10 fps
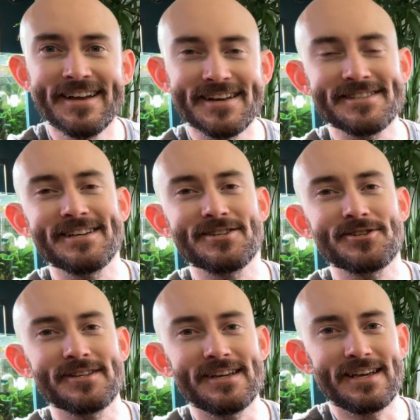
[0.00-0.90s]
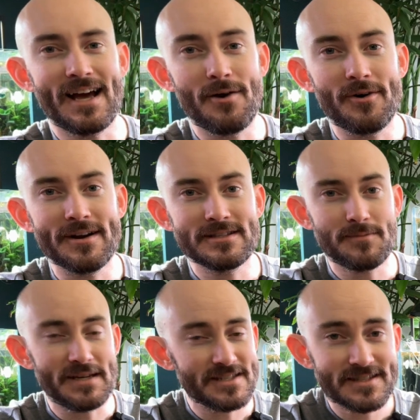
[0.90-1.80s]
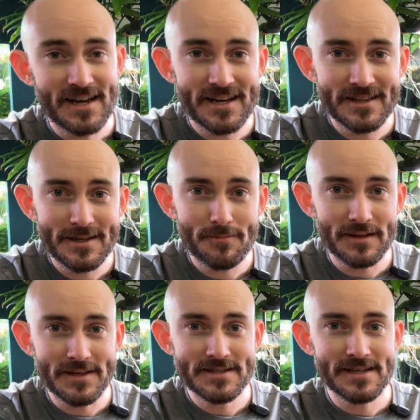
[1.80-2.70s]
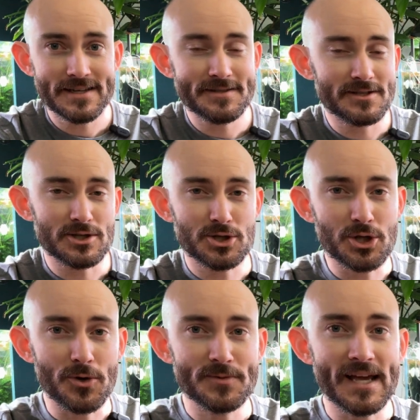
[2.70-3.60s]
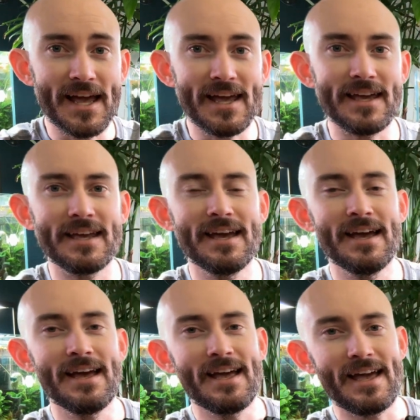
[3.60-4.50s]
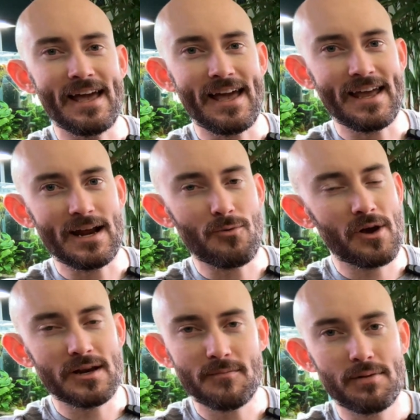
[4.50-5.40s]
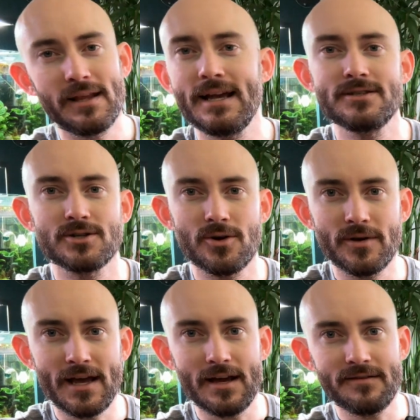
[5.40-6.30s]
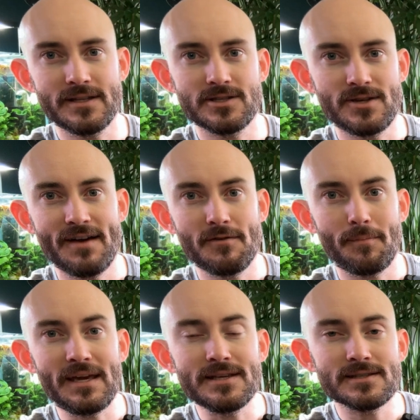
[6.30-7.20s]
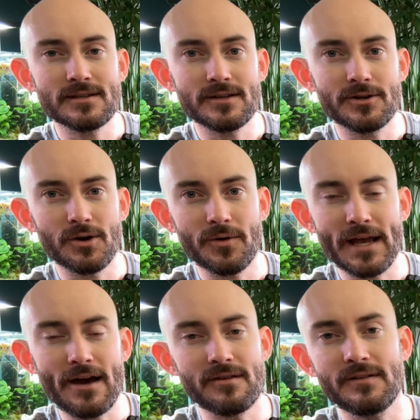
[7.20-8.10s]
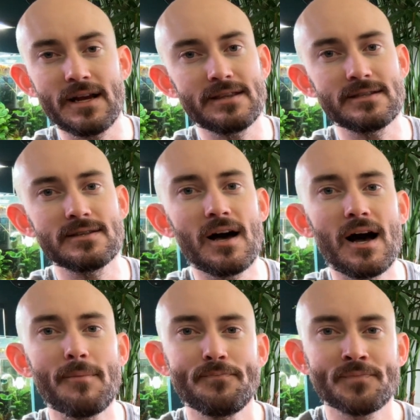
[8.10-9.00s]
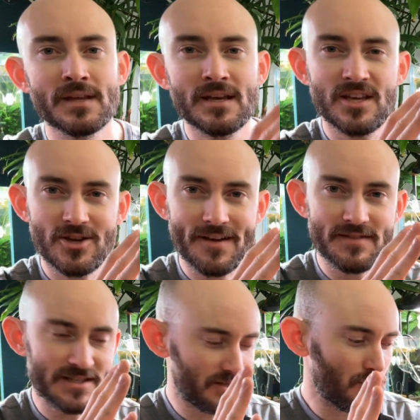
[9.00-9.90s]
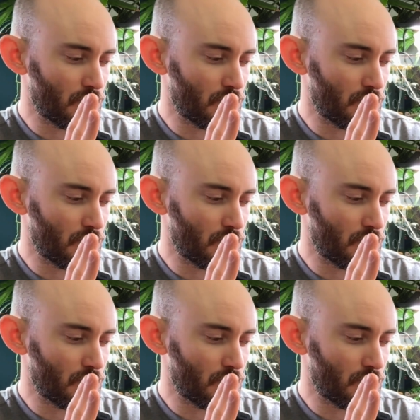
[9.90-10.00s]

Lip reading: essentially. I wanted it to be aesthetically pleasing because it's a show tank, and I wanted plants growing out of it. So you have a peace lily growing out of it at the top. You have this